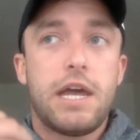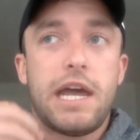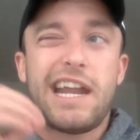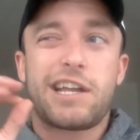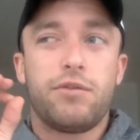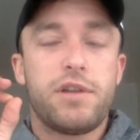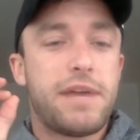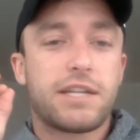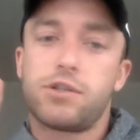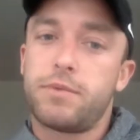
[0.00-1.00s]
And I can only
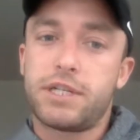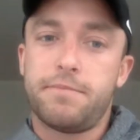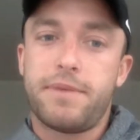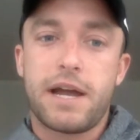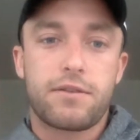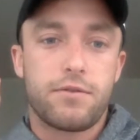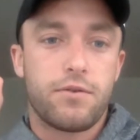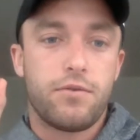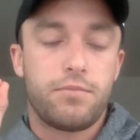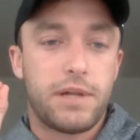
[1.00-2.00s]
make so much impact
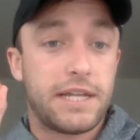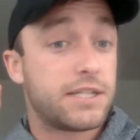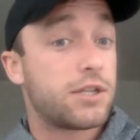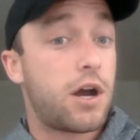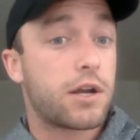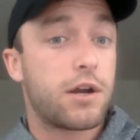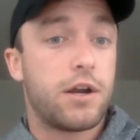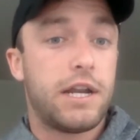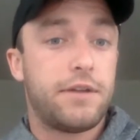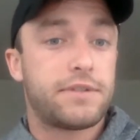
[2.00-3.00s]
through playing
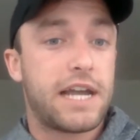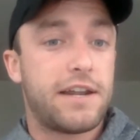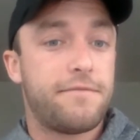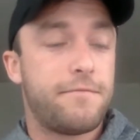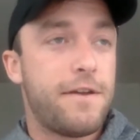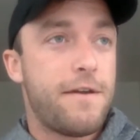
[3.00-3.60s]
soccer. And it was kind of